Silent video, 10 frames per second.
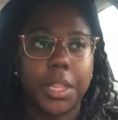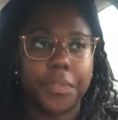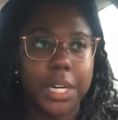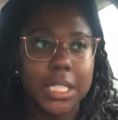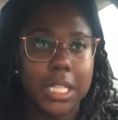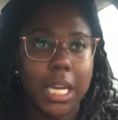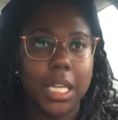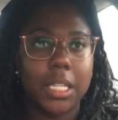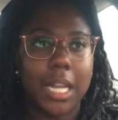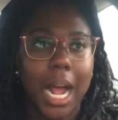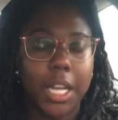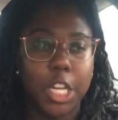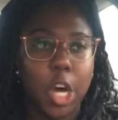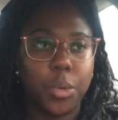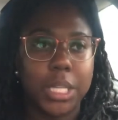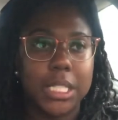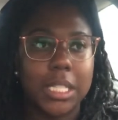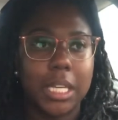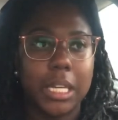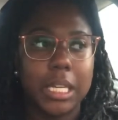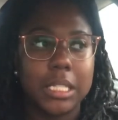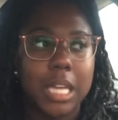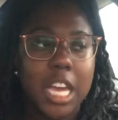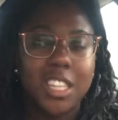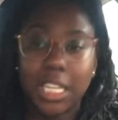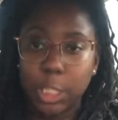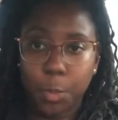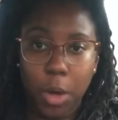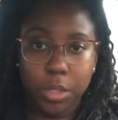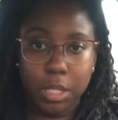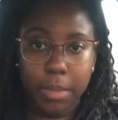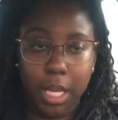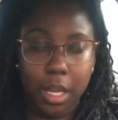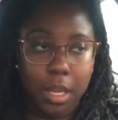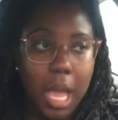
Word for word: the first thing that I noticed is they spoke to me.